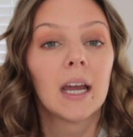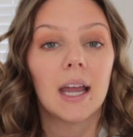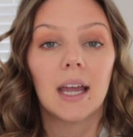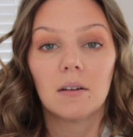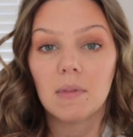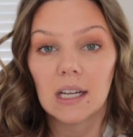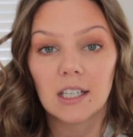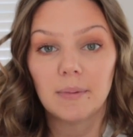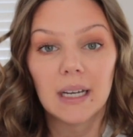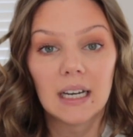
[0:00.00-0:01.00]
and my
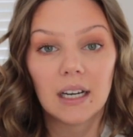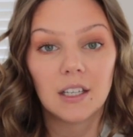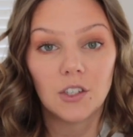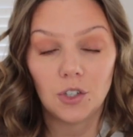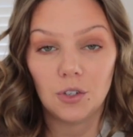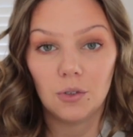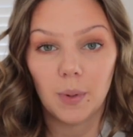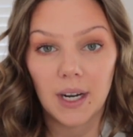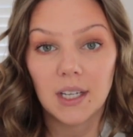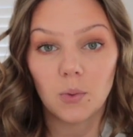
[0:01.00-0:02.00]
husband and his 2
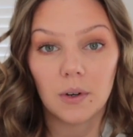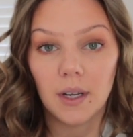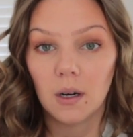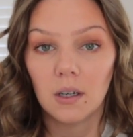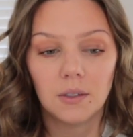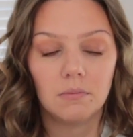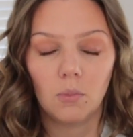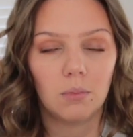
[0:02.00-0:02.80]
buddies were here